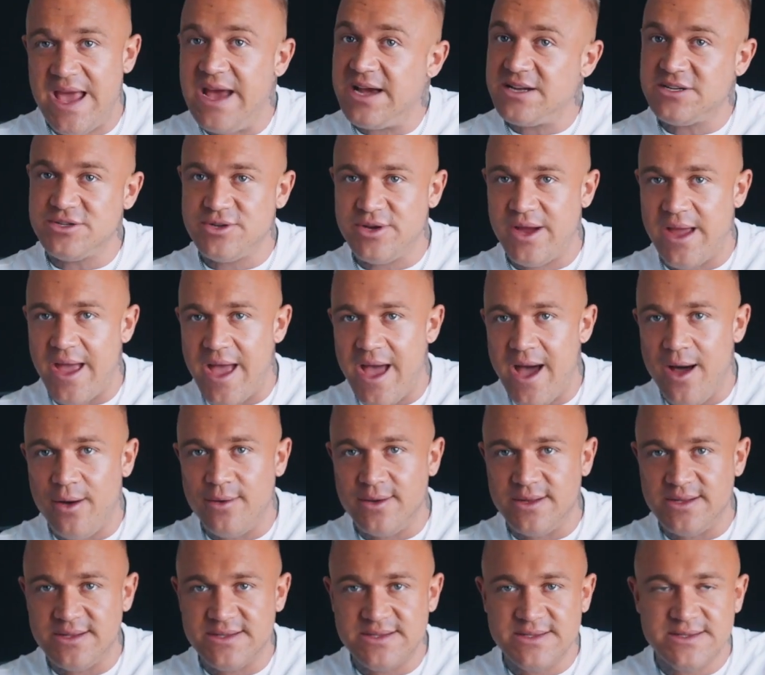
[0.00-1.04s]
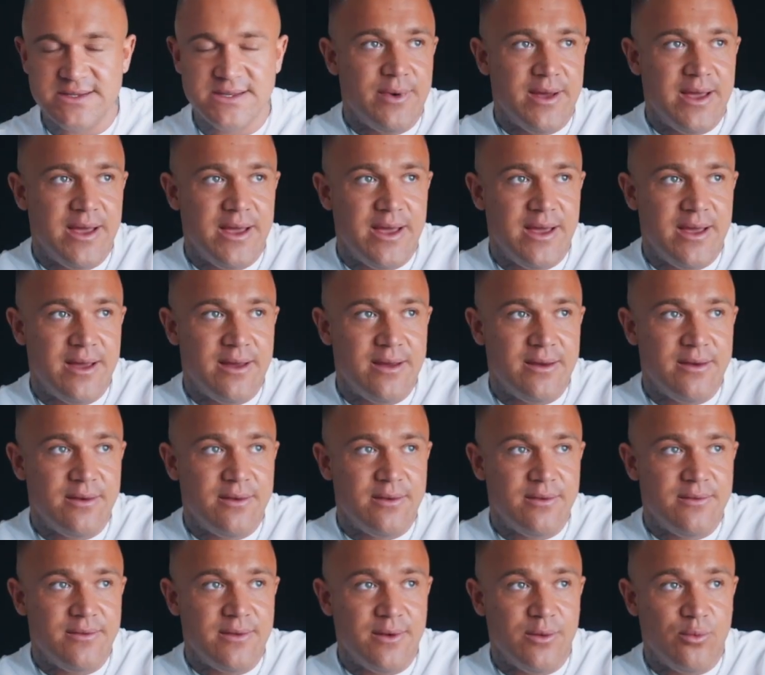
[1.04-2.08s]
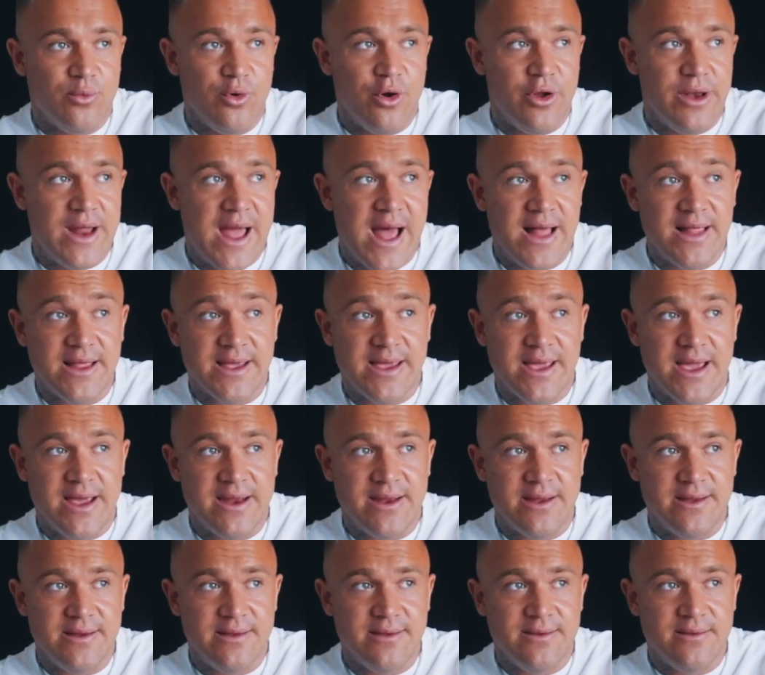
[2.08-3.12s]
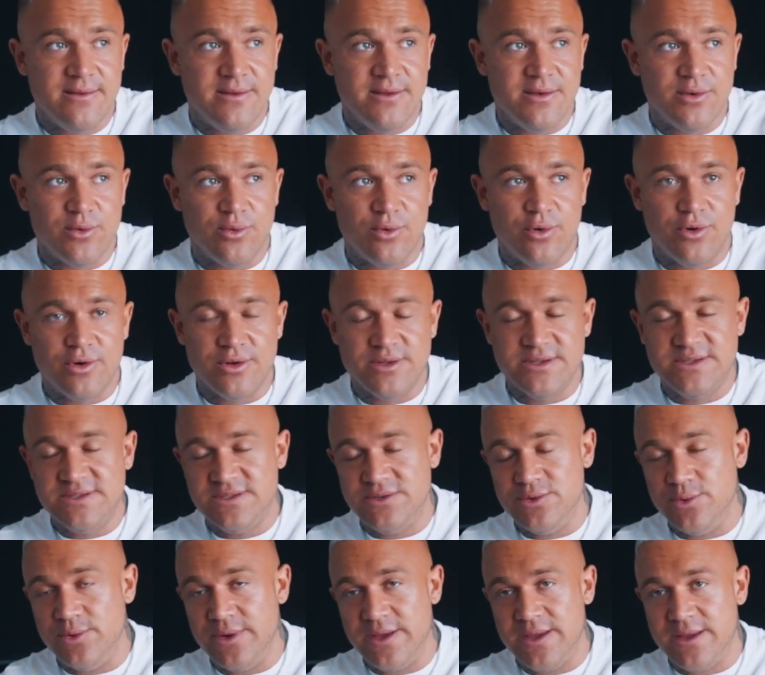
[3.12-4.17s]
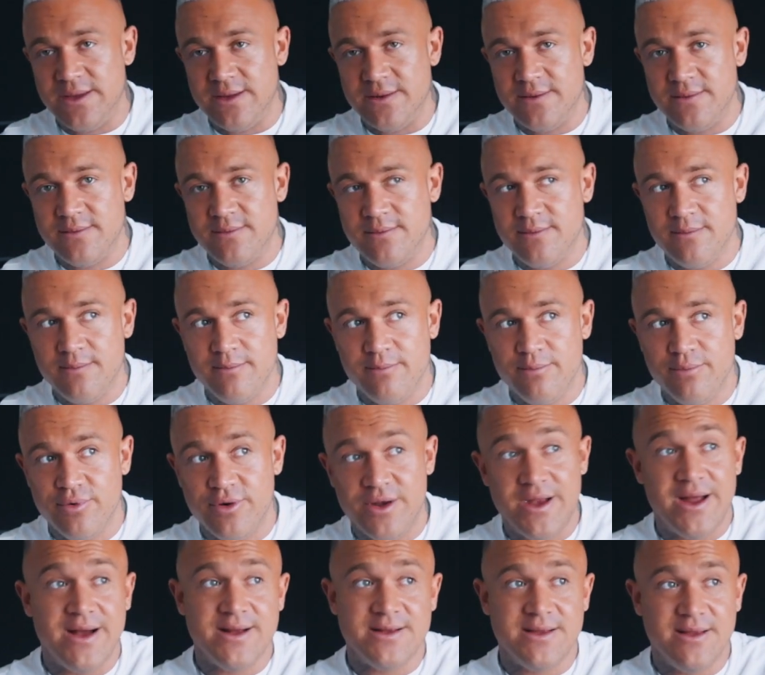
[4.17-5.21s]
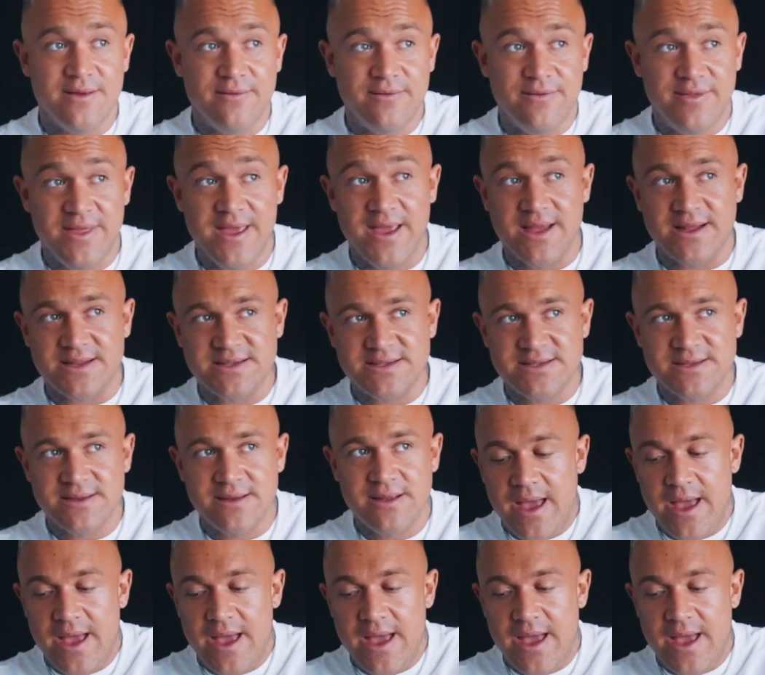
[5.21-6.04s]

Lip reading: extra hours where they weren't allocated towards doing productive things.